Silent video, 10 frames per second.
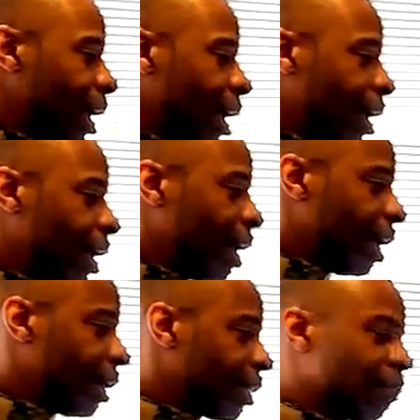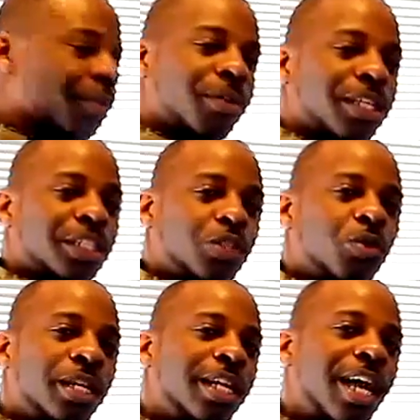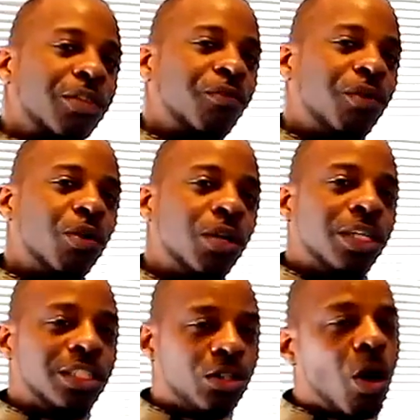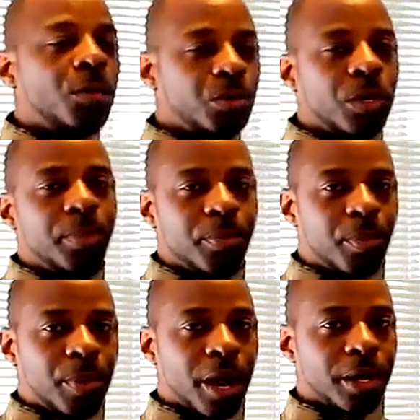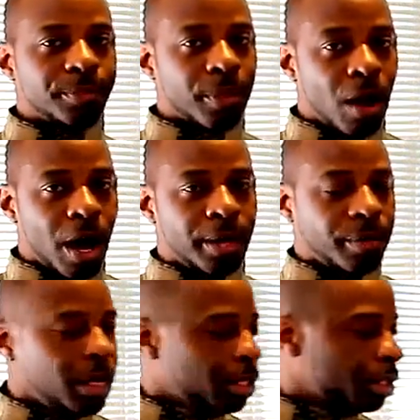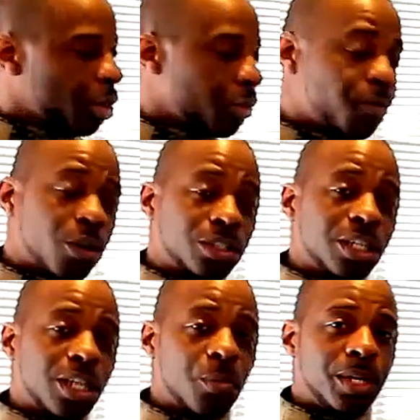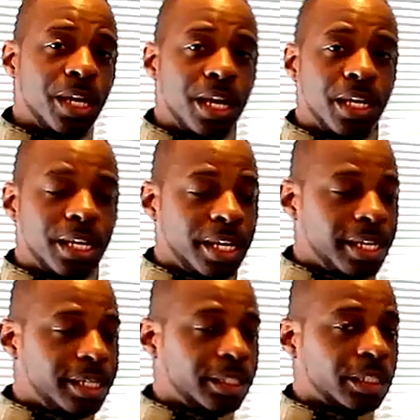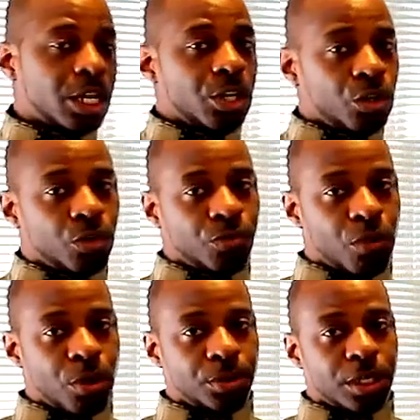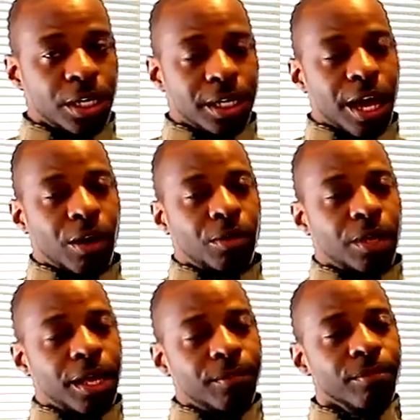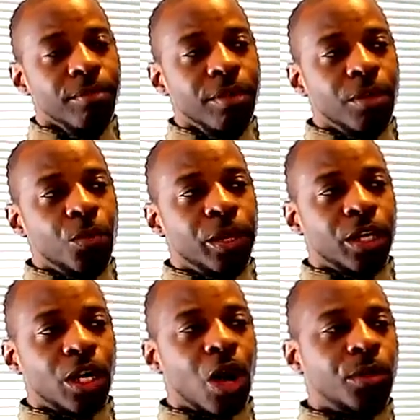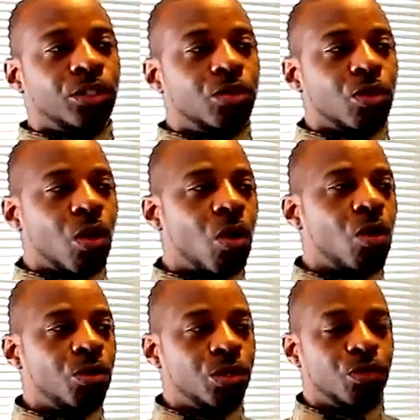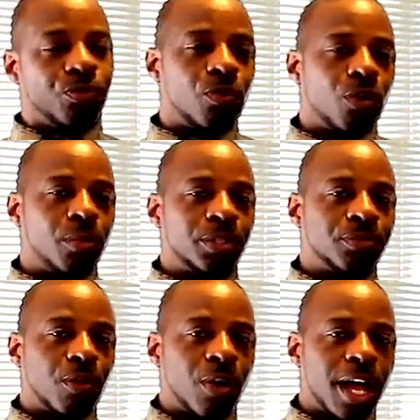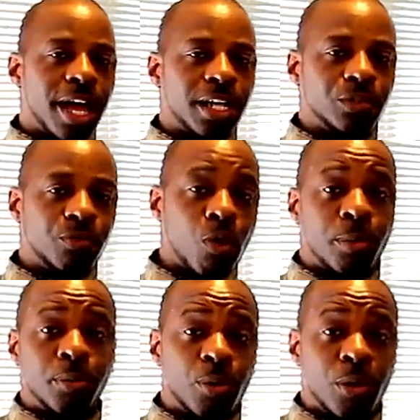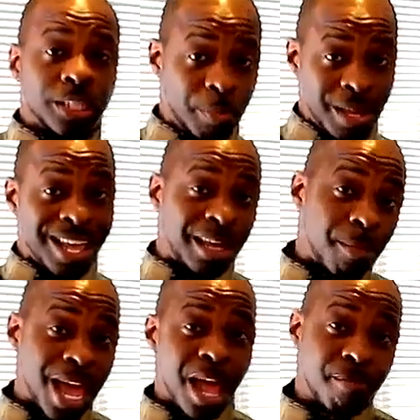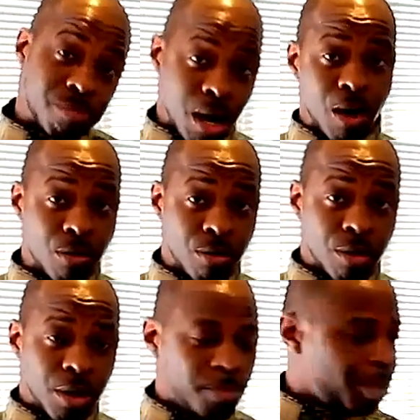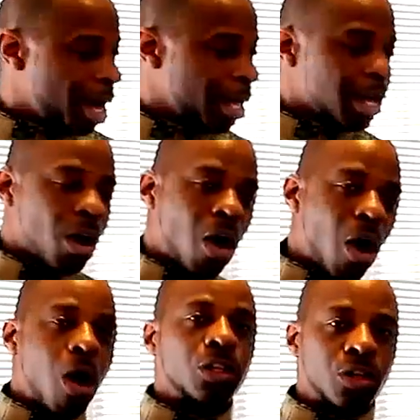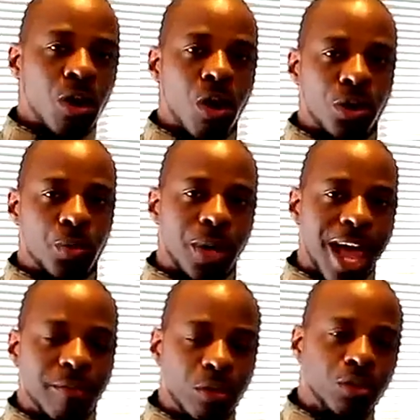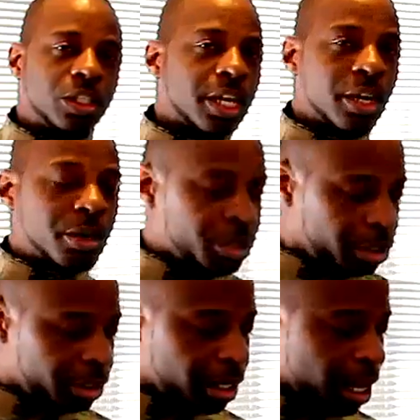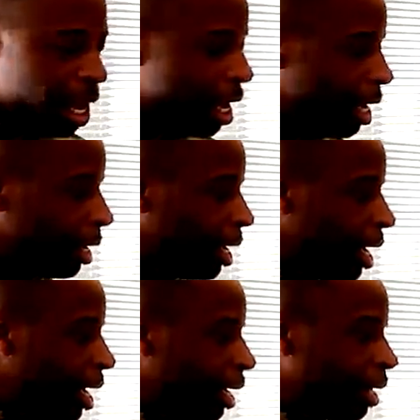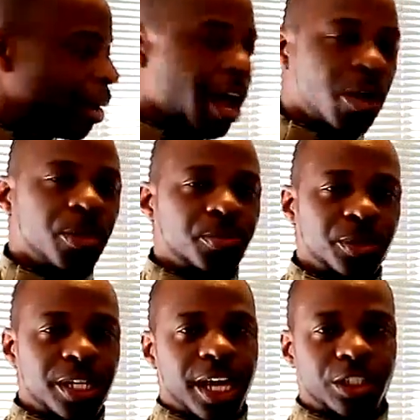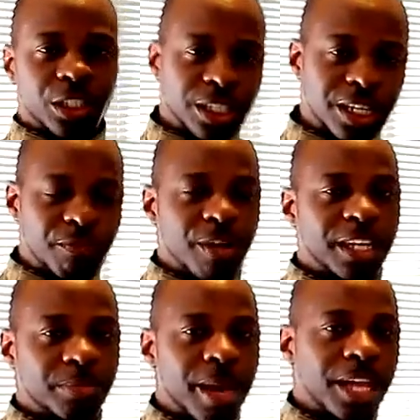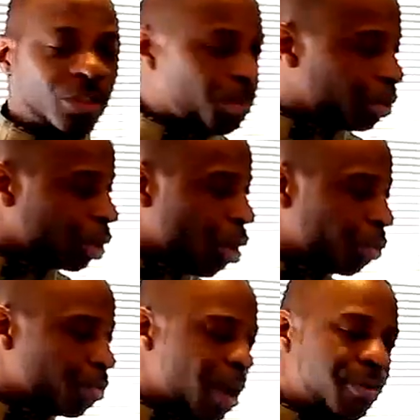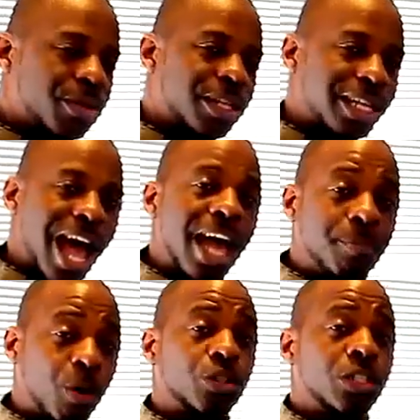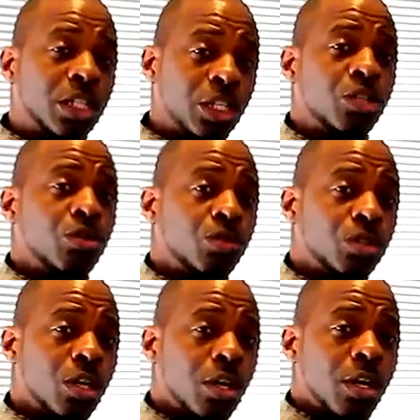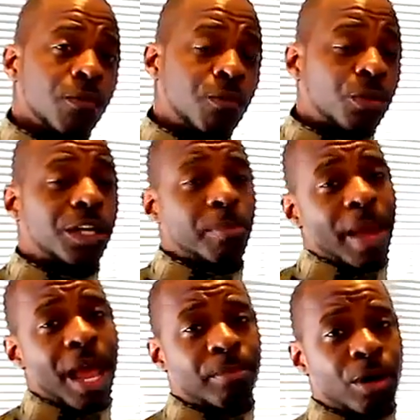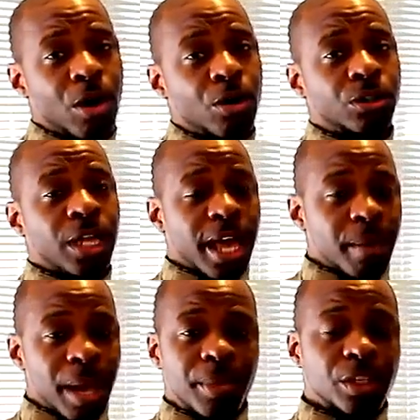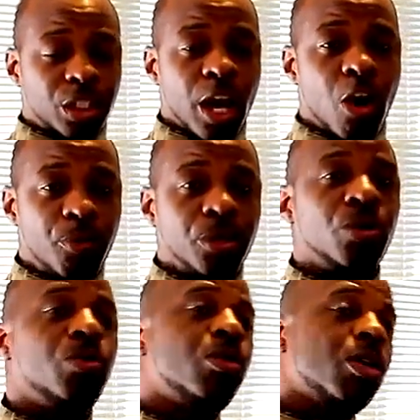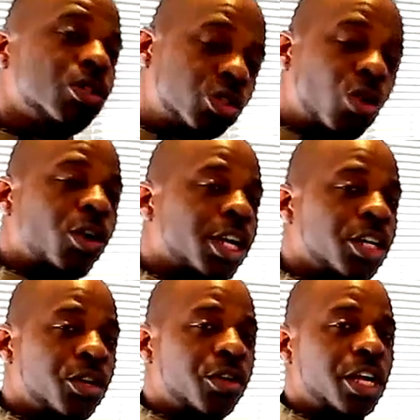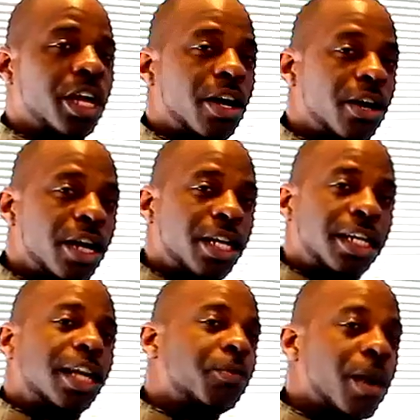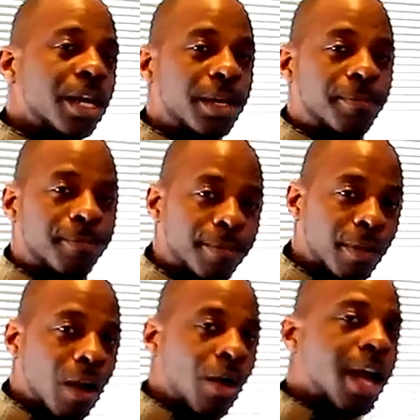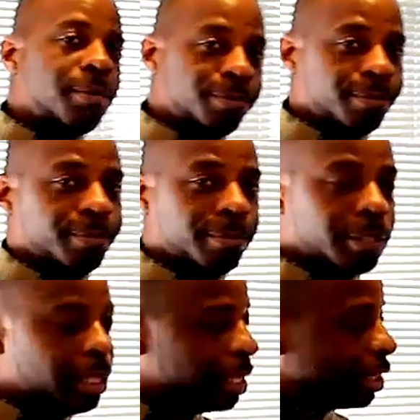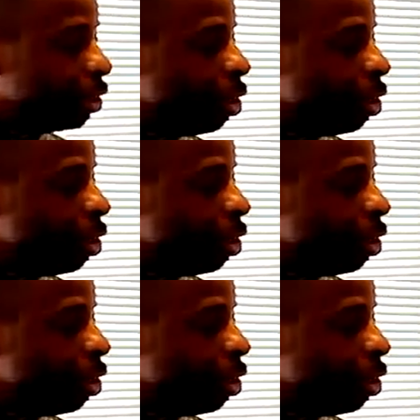saying, different things that you will need out in the field. So you always want to be prepared. Alright, so the first thing that we need is uniforms. Now, we can go into the whole uniform as far as formidable to be a Command Bro, but all in all, you want to have loose gears, your elbows protection, and a face mask. So we're going to go through everything that I personally use for the Command Bros, and maybe this will help you start getting your gear to get ready. All right, let's